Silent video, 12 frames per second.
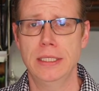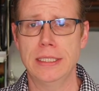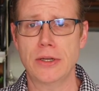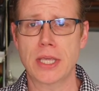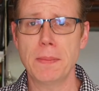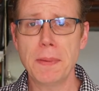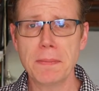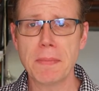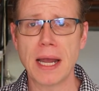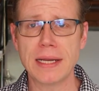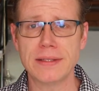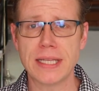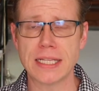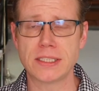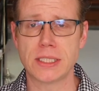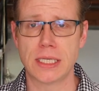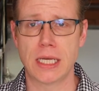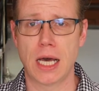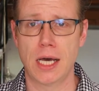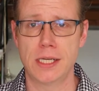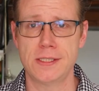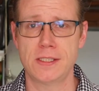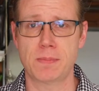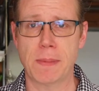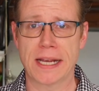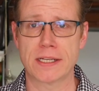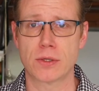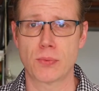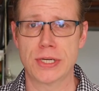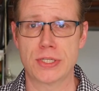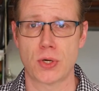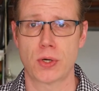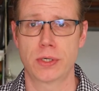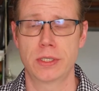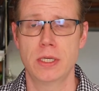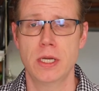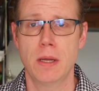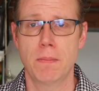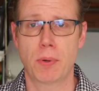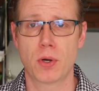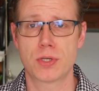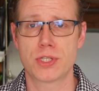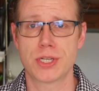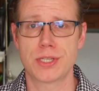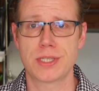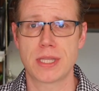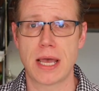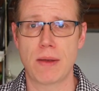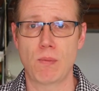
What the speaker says: Now keep in mind that's an uninspected return purchase